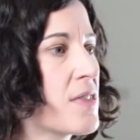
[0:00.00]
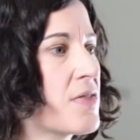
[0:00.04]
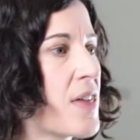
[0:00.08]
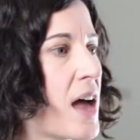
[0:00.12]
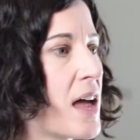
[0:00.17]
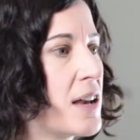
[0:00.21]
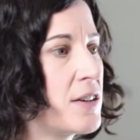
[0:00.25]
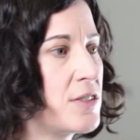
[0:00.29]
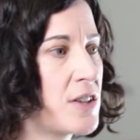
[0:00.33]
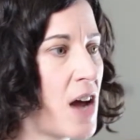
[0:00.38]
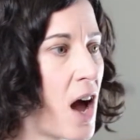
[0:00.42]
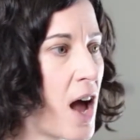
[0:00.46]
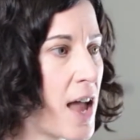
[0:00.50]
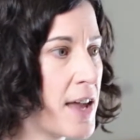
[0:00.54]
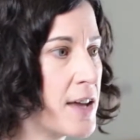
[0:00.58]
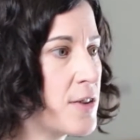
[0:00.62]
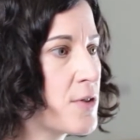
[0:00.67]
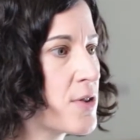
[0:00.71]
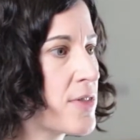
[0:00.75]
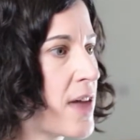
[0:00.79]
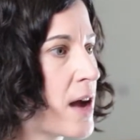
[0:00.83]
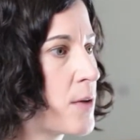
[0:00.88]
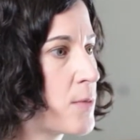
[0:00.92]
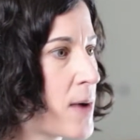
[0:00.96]
that that
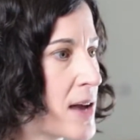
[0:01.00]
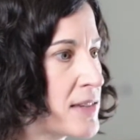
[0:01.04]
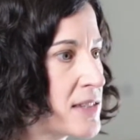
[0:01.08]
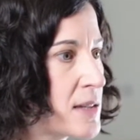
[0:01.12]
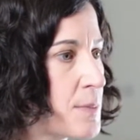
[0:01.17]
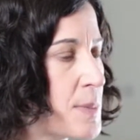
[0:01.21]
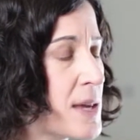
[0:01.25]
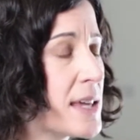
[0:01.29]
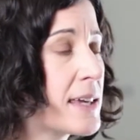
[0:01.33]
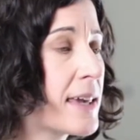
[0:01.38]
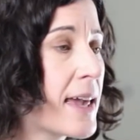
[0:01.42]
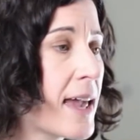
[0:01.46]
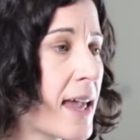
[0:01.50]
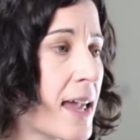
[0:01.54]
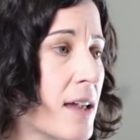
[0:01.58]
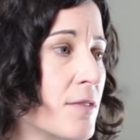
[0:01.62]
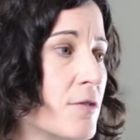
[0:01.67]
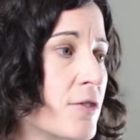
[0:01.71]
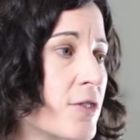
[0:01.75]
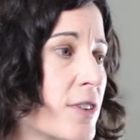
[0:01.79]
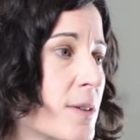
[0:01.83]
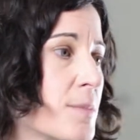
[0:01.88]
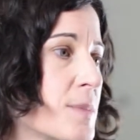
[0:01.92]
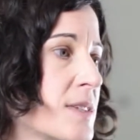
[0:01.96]
diet or that recipe
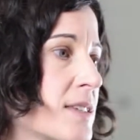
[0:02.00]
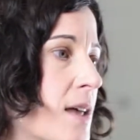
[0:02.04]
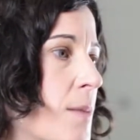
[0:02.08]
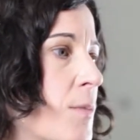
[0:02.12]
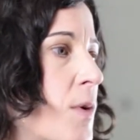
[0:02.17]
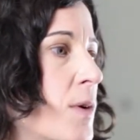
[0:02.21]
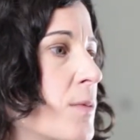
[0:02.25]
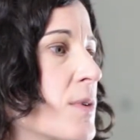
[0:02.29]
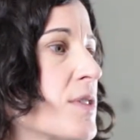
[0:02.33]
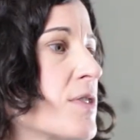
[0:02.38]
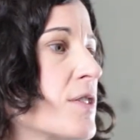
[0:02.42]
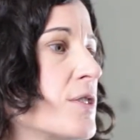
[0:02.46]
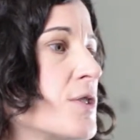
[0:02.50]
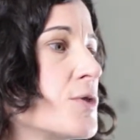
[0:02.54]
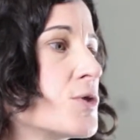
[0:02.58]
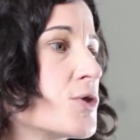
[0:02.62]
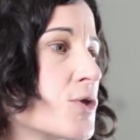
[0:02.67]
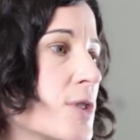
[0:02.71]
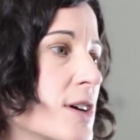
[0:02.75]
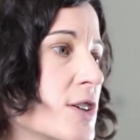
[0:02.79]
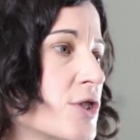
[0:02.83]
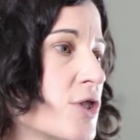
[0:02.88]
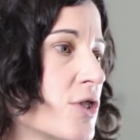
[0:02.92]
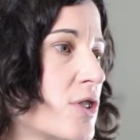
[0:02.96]
came from someone with a
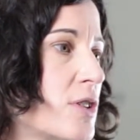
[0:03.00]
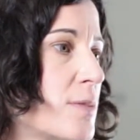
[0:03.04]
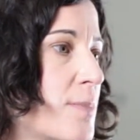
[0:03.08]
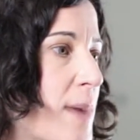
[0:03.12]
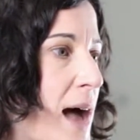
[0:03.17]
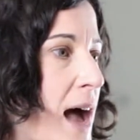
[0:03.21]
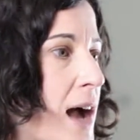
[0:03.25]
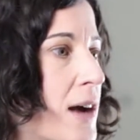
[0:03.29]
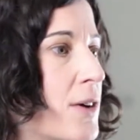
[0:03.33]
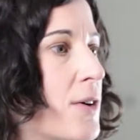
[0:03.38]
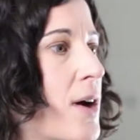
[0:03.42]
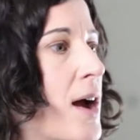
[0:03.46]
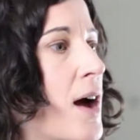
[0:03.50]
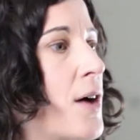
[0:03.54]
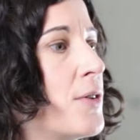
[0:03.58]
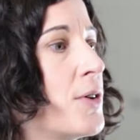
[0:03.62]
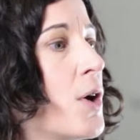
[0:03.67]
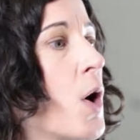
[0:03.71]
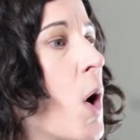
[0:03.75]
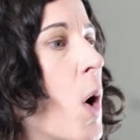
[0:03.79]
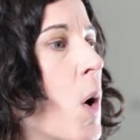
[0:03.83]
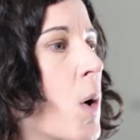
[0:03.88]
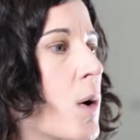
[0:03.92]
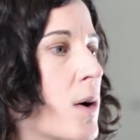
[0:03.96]
nutritional
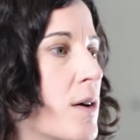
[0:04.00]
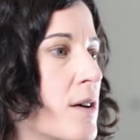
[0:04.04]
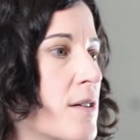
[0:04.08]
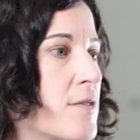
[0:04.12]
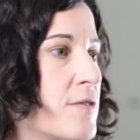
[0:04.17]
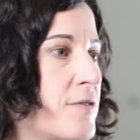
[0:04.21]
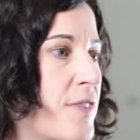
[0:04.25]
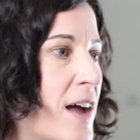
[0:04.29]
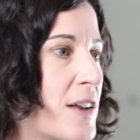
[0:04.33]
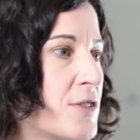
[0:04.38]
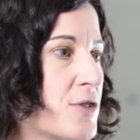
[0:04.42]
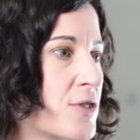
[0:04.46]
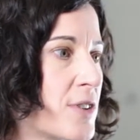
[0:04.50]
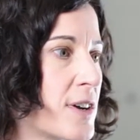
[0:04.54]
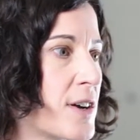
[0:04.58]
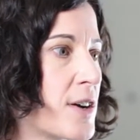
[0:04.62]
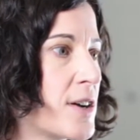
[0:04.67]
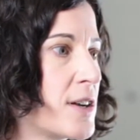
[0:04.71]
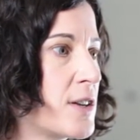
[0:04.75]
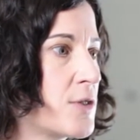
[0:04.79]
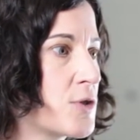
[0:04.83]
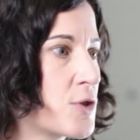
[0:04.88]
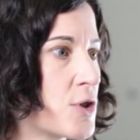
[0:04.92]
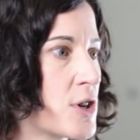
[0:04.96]
background or a
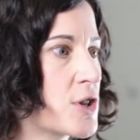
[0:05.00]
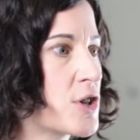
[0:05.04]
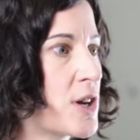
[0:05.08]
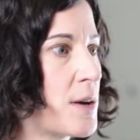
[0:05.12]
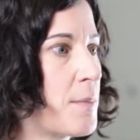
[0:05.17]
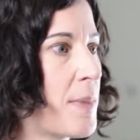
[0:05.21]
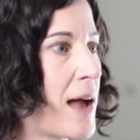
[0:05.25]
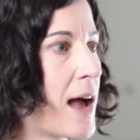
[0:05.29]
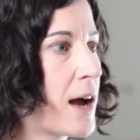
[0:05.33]
veterinary nutrition